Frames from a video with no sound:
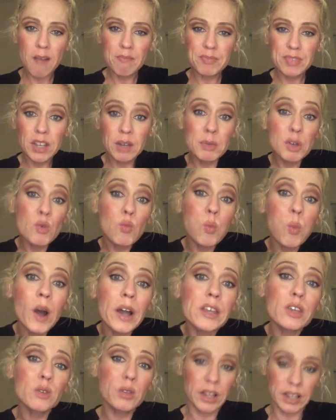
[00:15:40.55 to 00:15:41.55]
Tell me
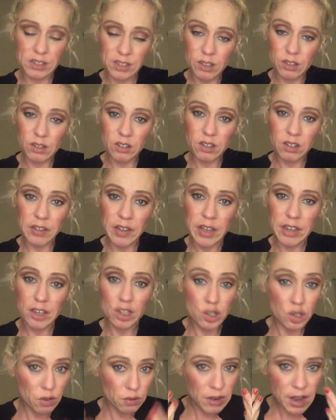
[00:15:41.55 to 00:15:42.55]
what you like to look like.
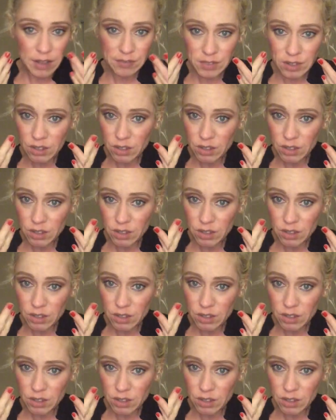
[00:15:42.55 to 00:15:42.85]
You don't have to